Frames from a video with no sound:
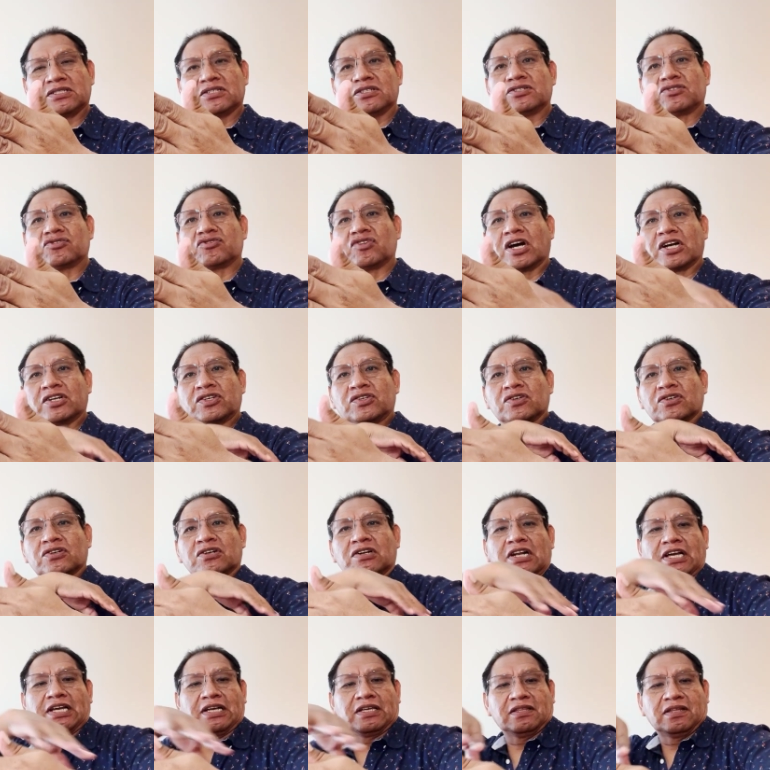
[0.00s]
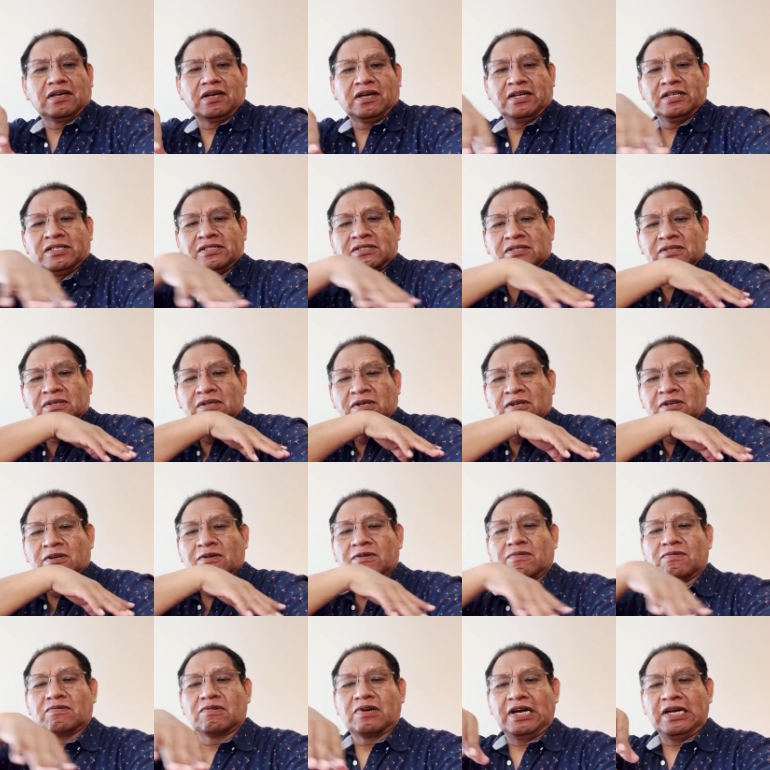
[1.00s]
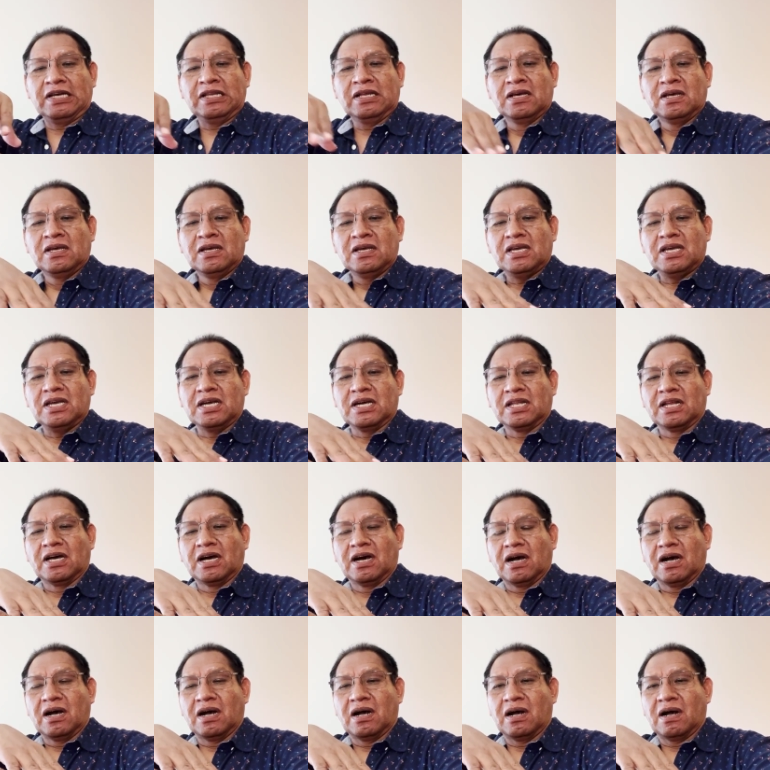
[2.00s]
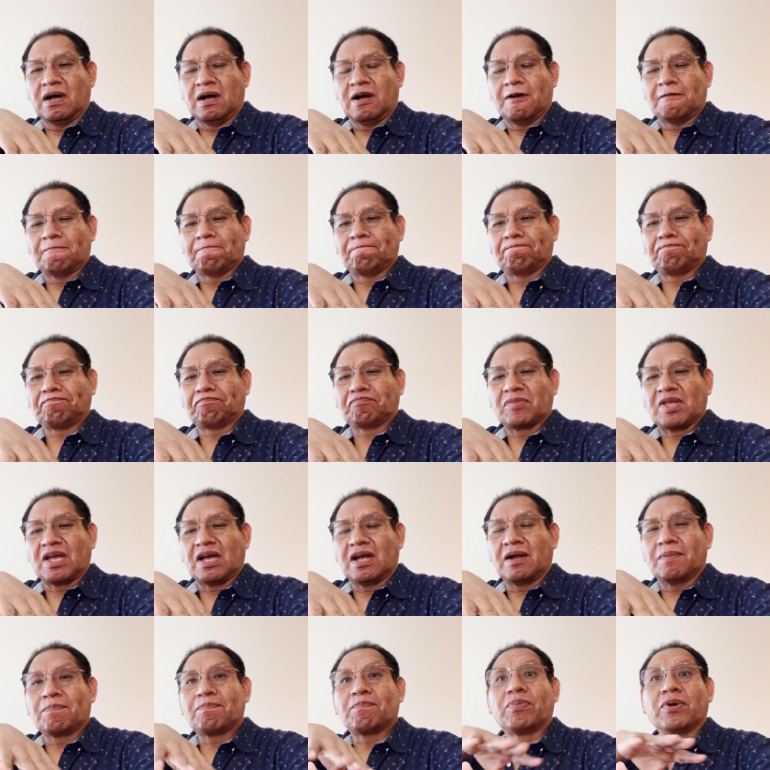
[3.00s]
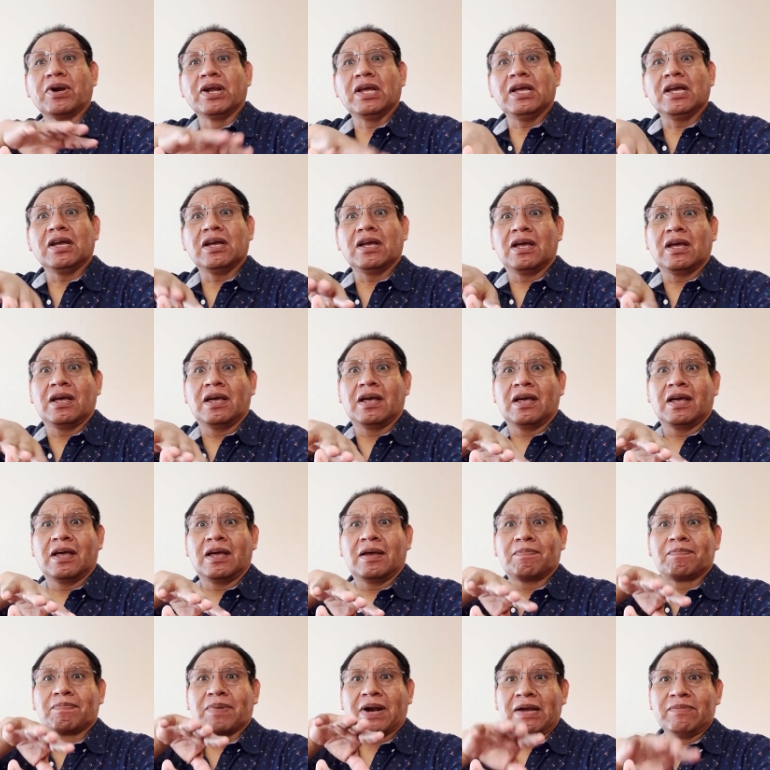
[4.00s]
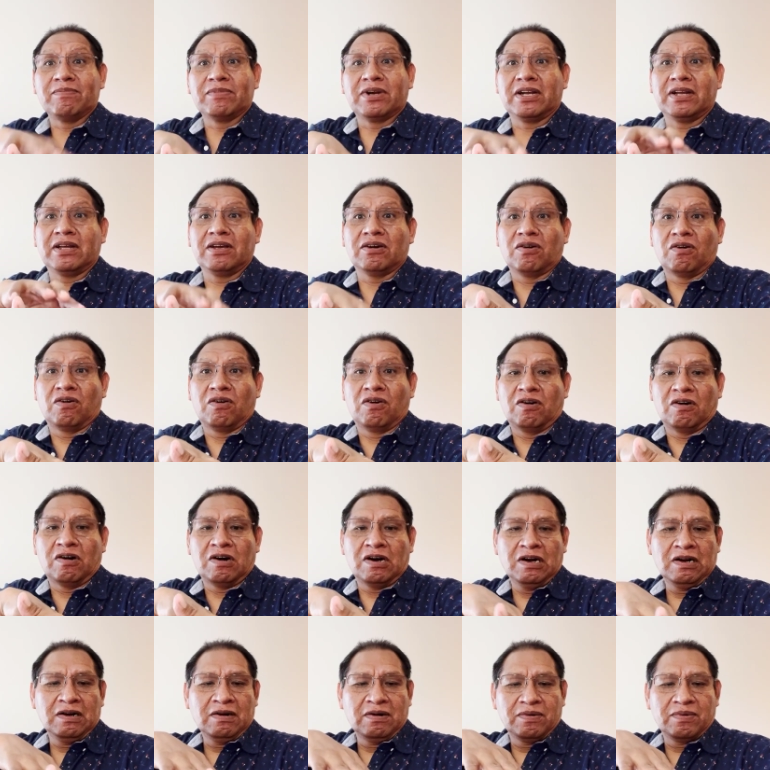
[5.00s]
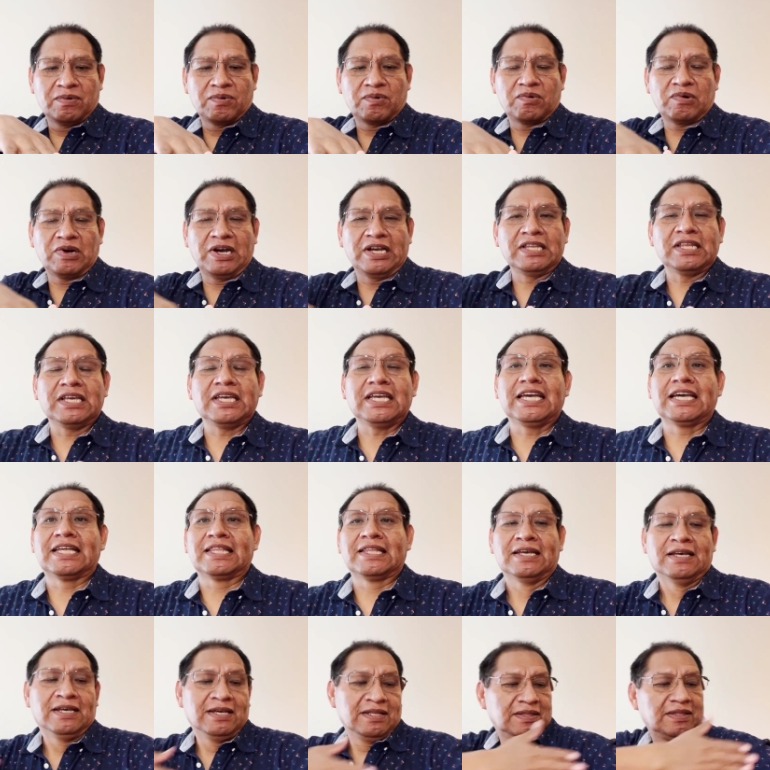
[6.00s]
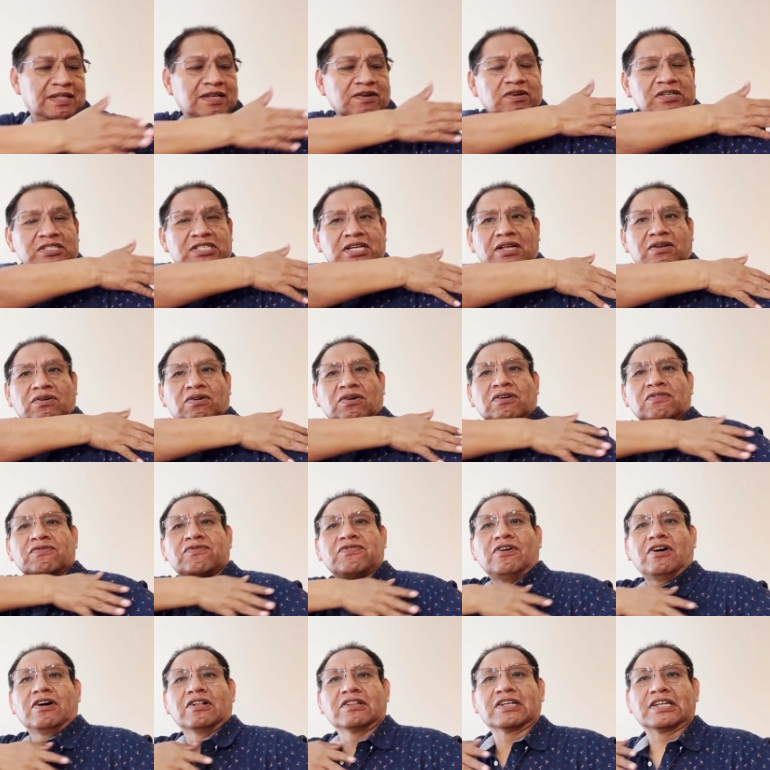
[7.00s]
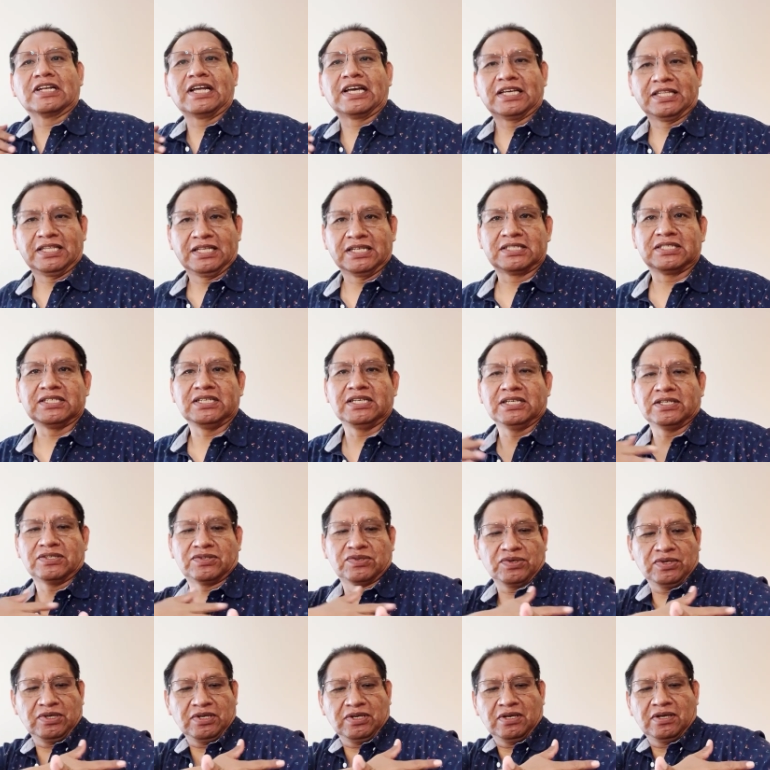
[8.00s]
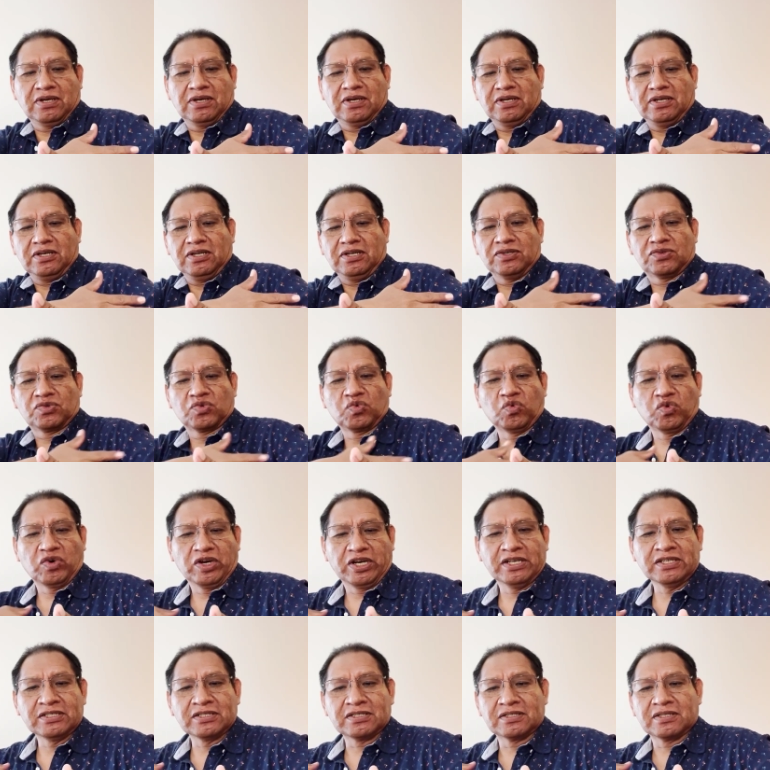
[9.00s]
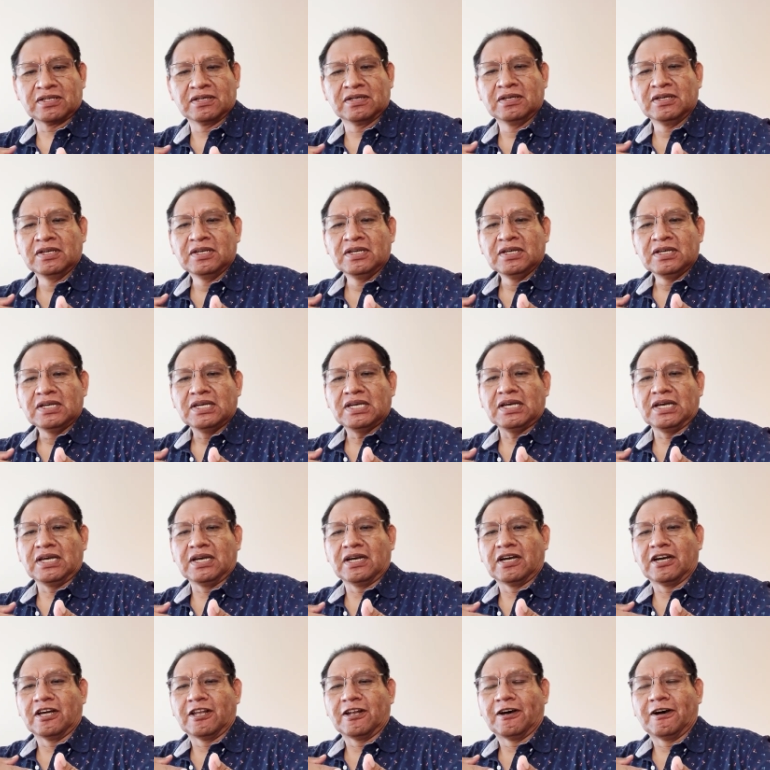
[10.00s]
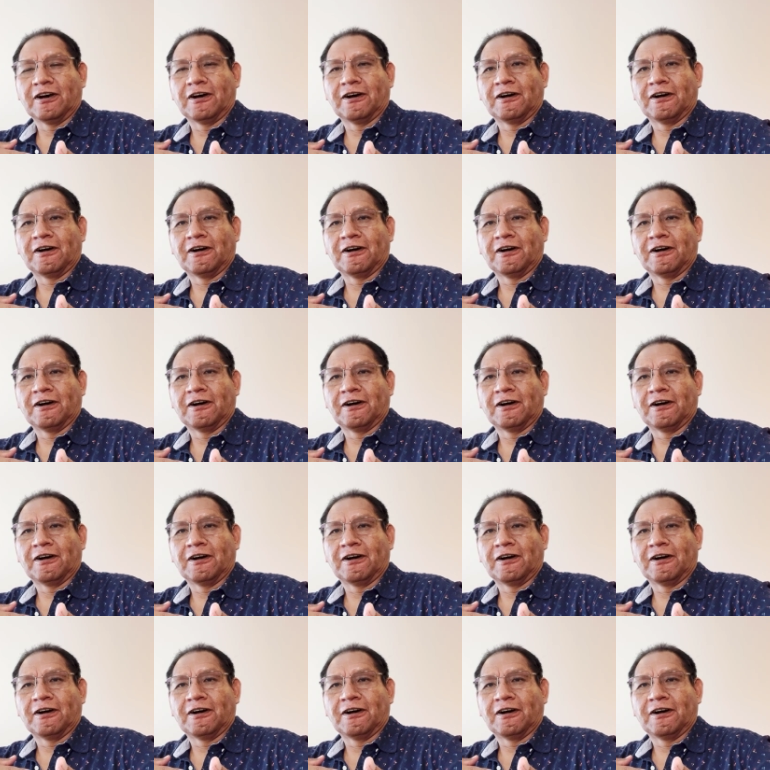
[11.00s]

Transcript: structure like this, right? And primary ore, right? And there was an ore fault like this east-west, and